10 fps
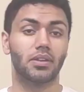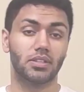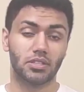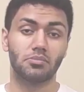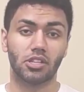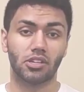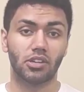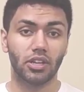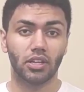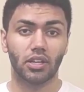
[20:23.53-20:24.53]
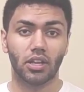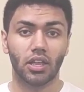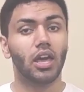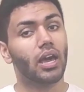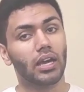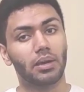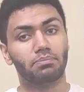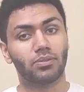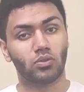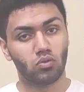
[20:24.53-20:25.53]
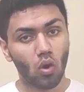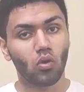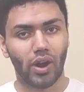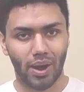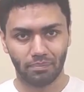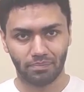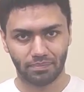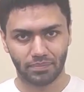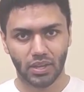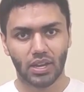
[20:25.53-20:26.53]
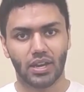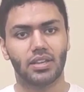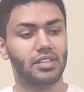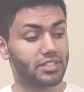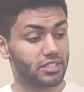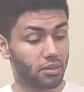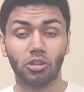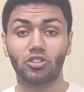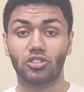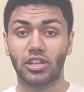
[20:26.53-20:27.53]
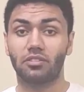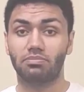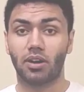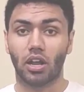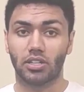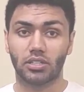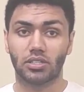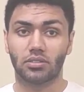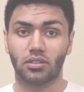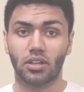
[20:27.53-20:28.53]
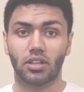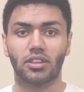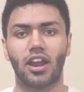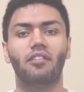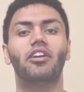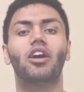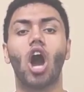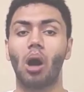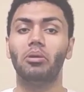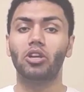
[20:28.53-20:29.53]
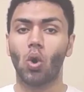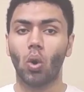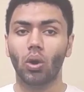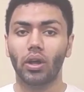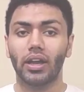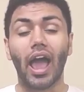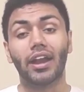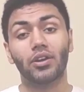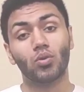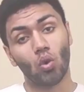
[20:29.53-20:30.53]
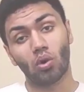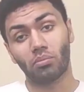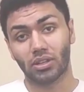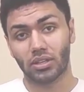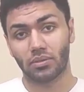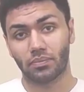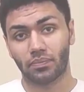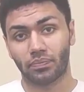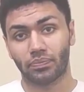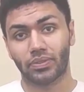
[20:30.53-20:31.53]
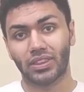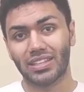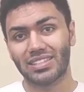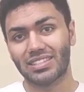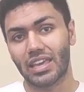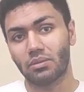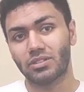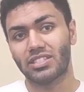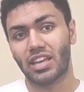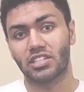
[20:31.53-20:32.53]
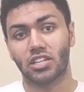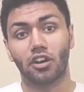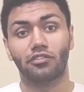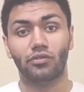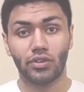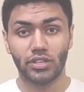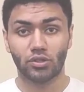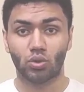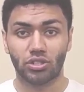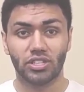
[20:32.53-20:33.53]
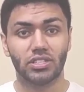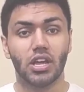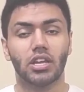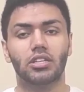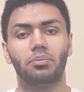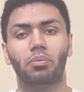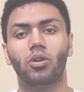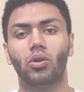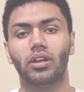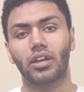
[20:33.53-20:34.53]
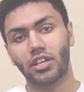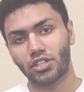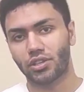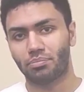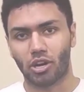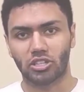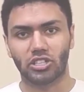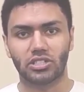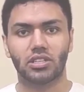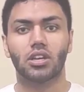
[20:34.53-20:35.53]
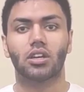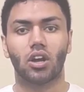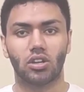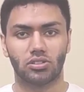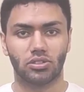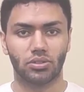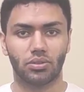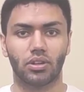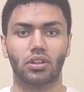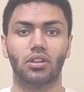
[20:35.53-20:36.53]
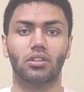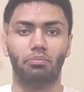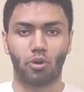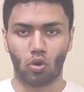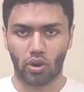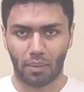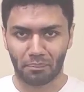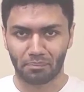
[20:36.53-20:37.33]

Similarly, a program is a similar set of projects that have a common goal and normally the same set of resources deployed into the projects constituting the program.